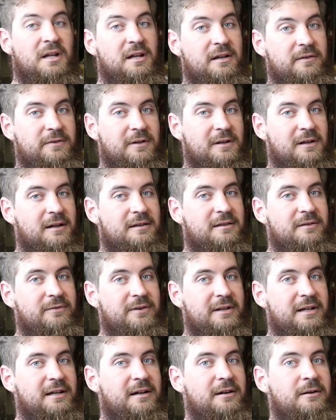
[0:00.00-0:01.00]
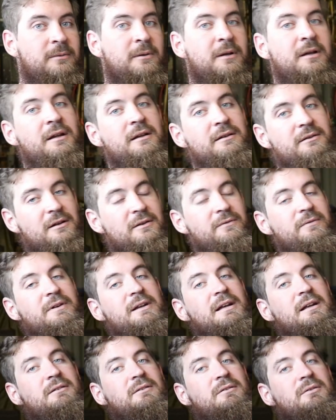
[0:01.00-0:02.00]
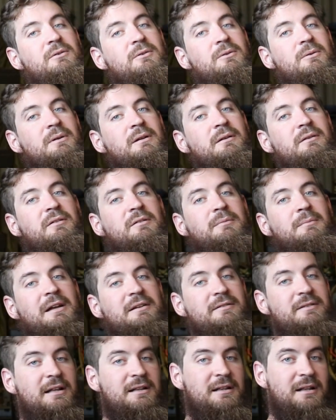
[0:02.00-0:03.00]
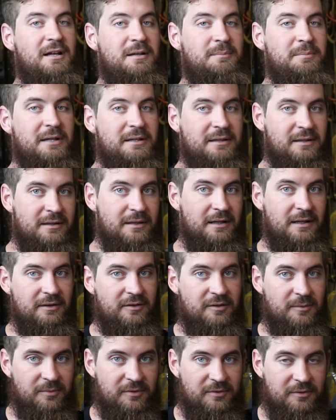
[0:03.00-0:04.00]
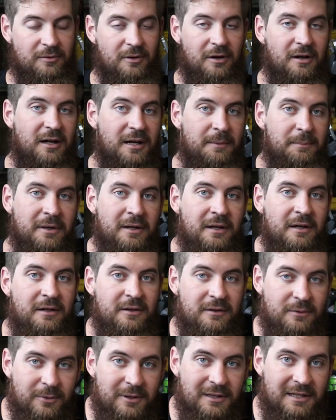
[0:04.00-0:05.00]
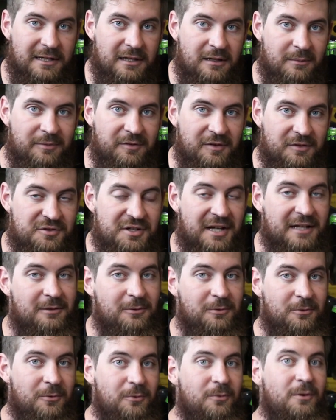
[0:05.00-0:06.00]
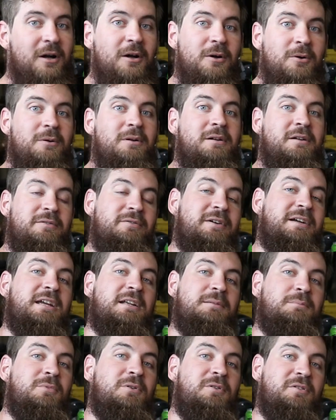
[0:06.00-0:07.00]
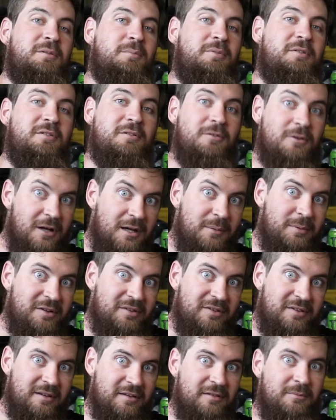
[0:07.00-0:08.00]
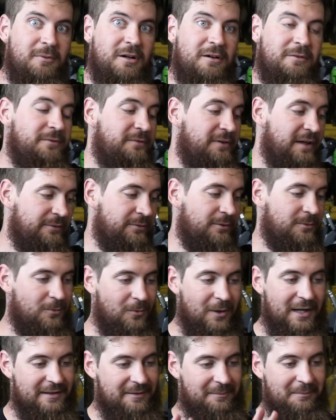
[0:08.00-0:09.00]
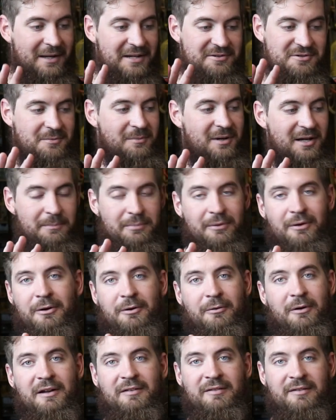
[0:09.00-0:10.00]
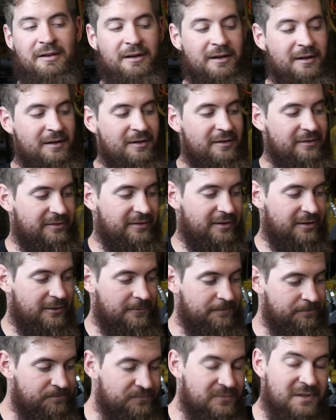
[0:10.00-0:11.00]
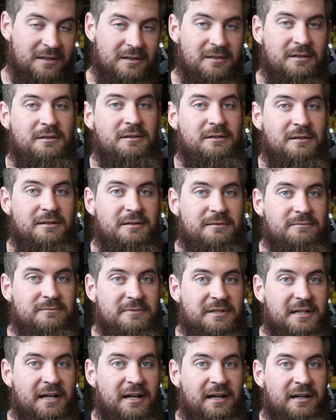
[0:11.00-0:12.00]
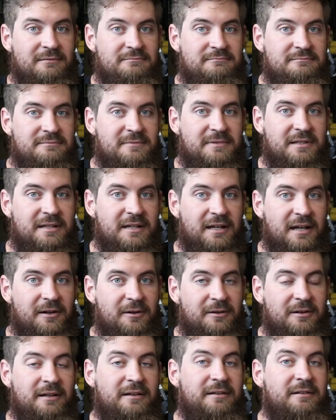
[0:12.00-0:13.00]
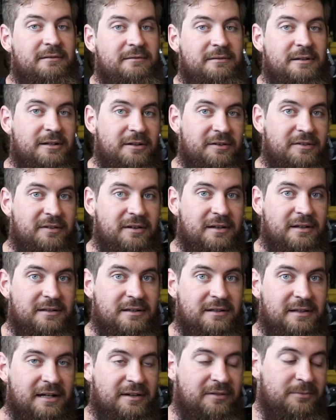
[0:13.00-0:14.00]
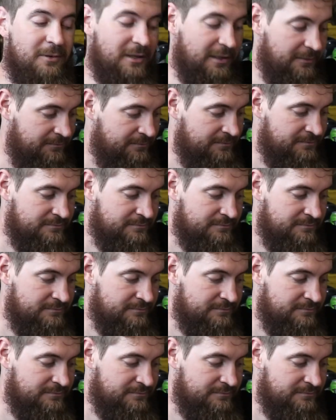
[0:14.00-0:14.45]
If you liked the video, don't forget to smash that like button and subscribe. Really helps the channel grow. If I get more subscribers, it's my favourite way to measure my progress. So, yeah, get on it. And I'll see you in the next one.